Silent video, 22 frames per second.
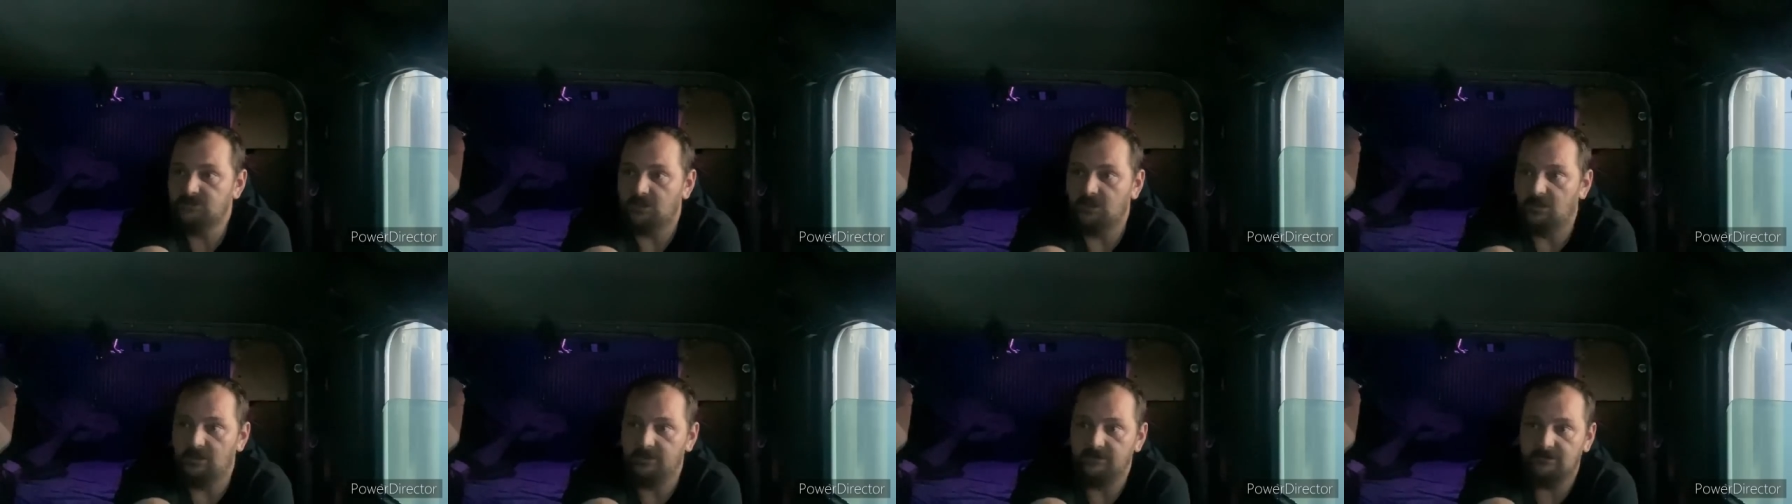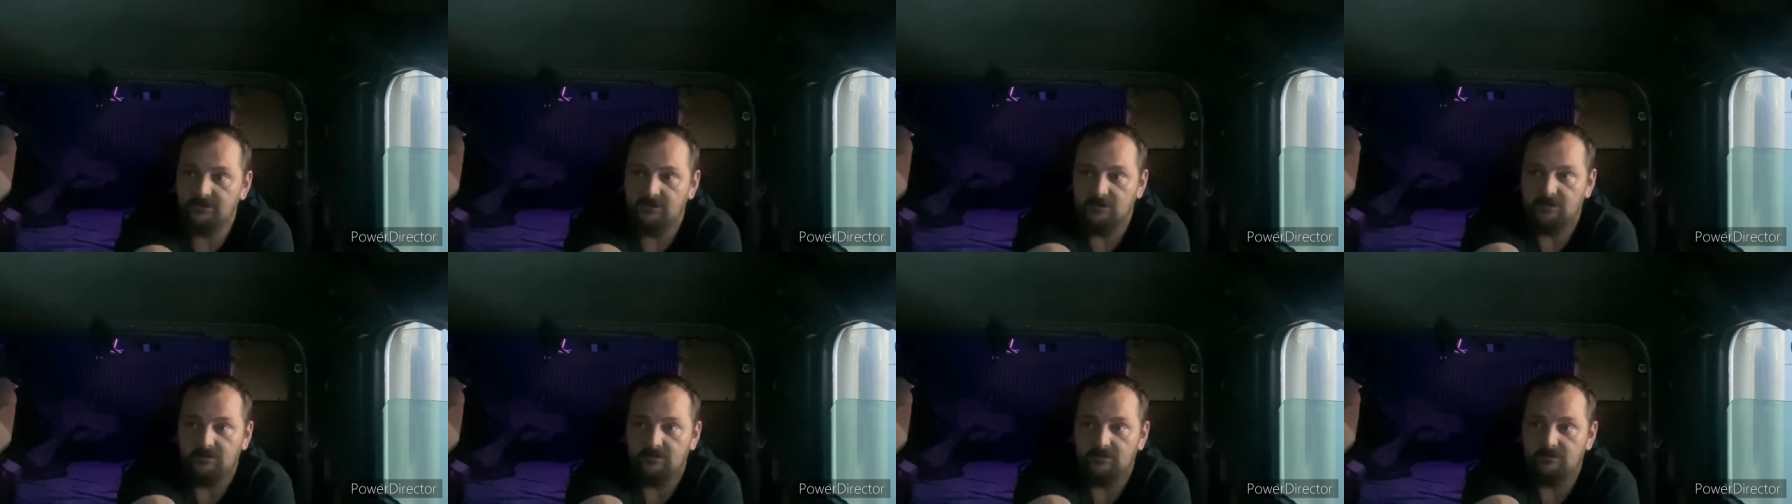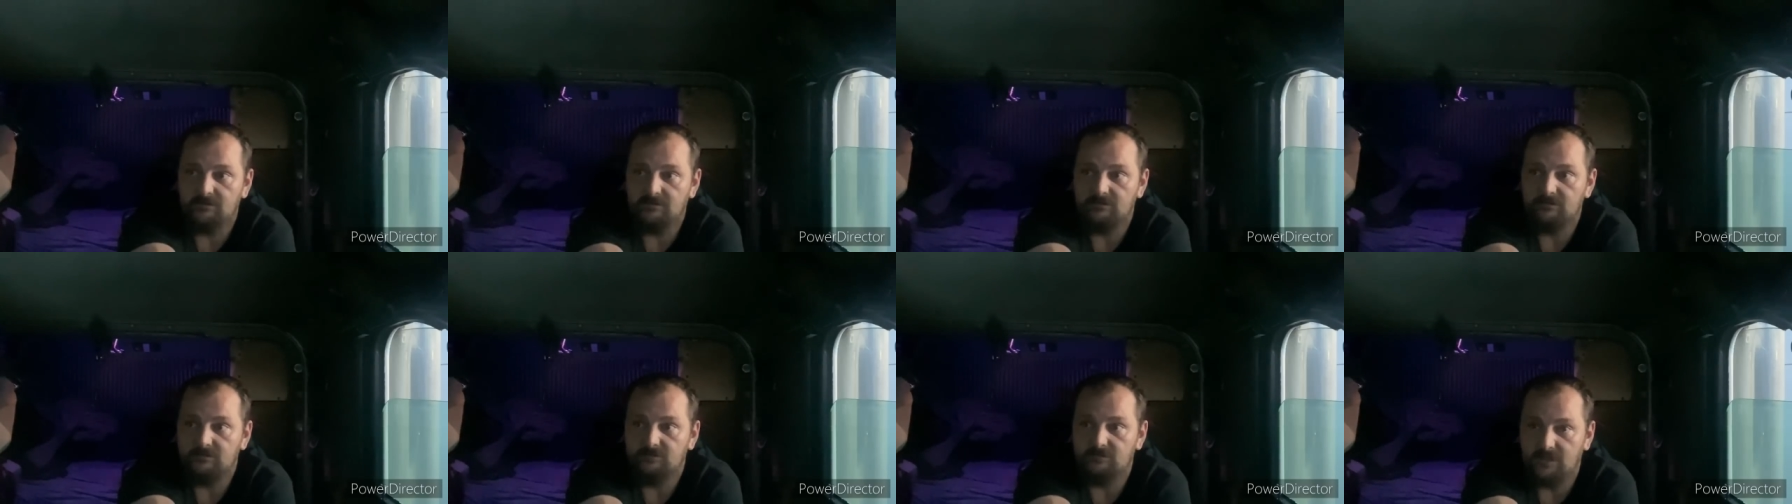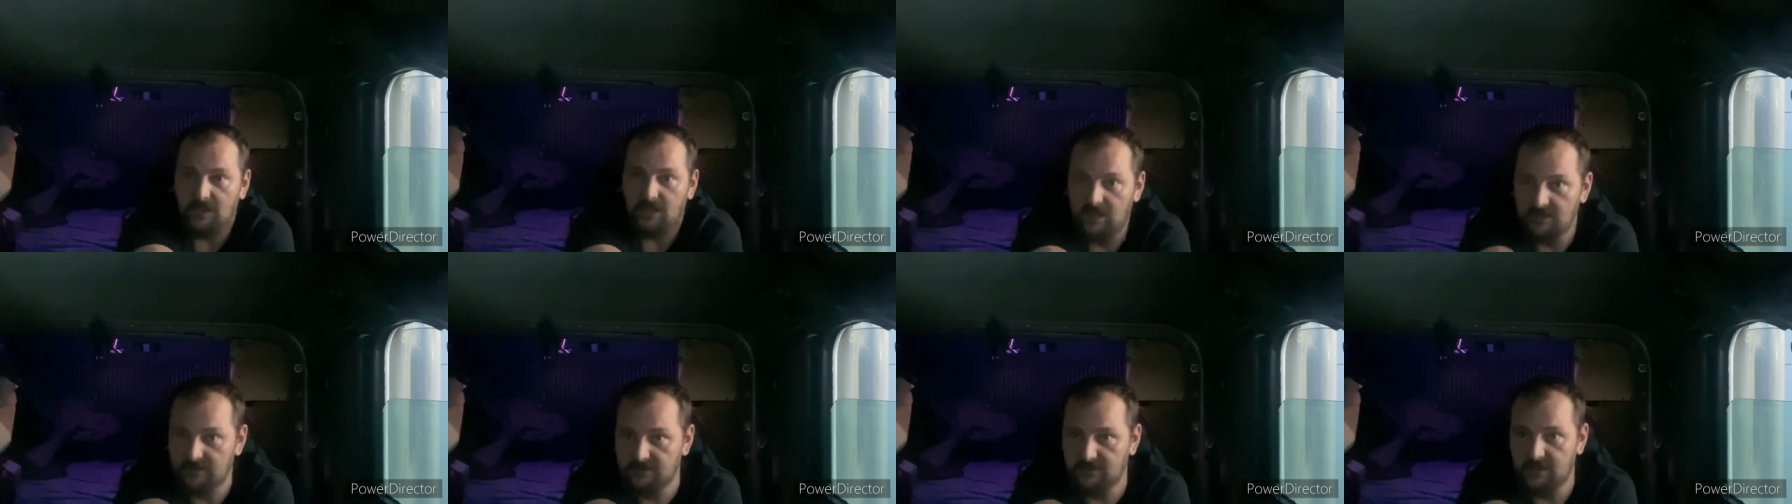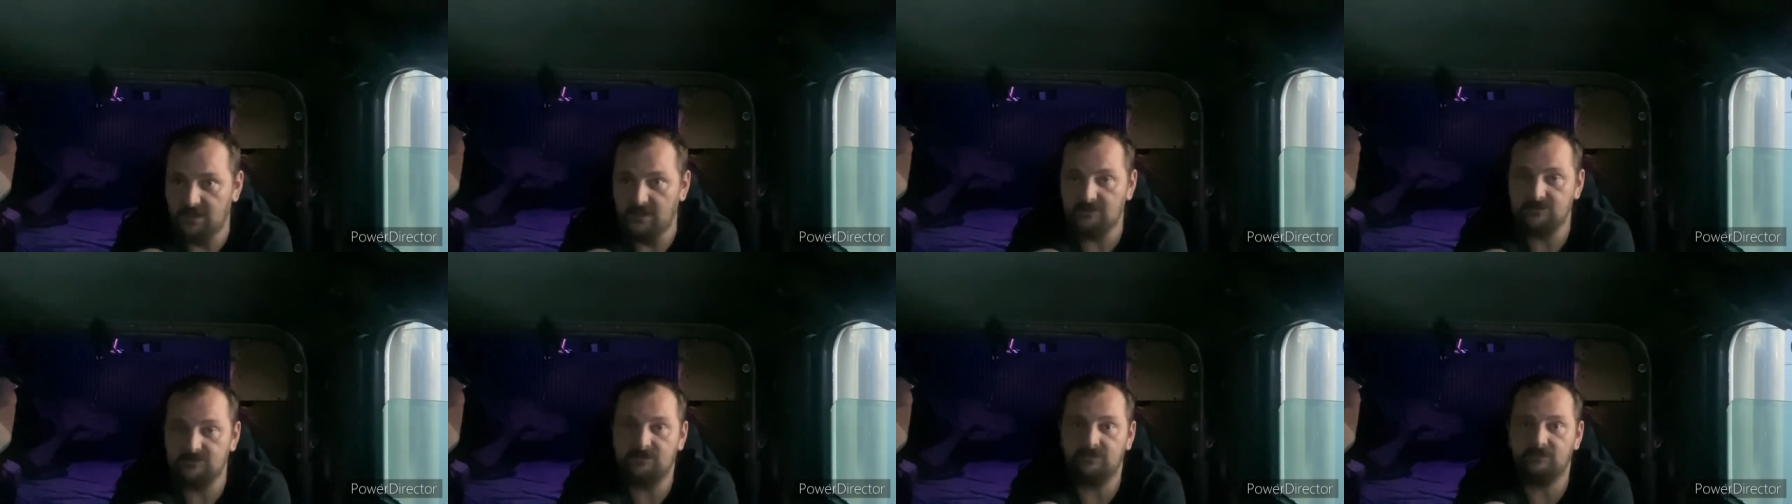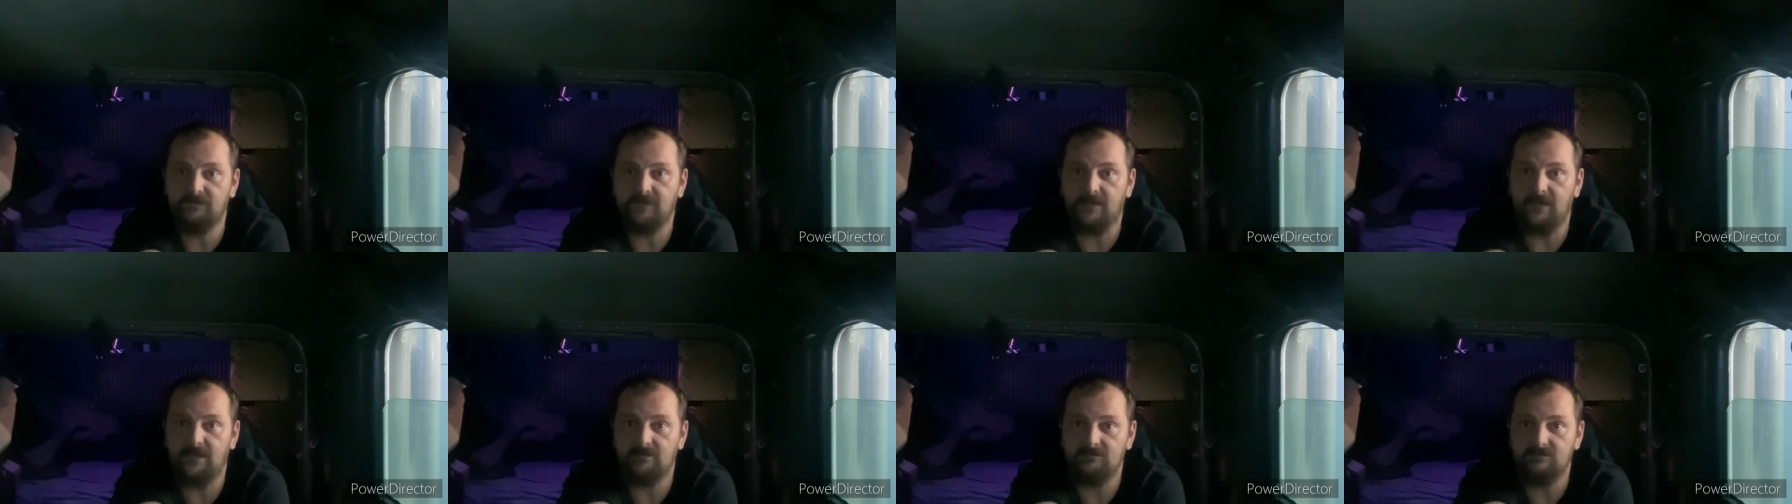under 9,000
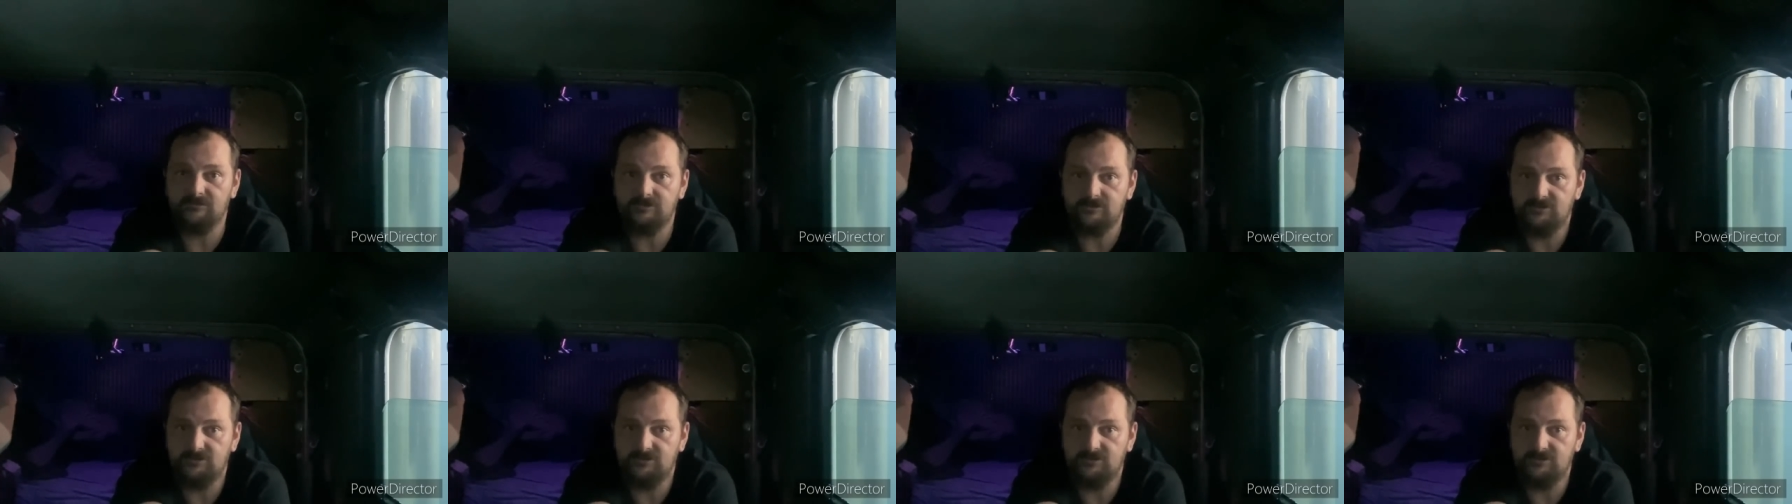pounds,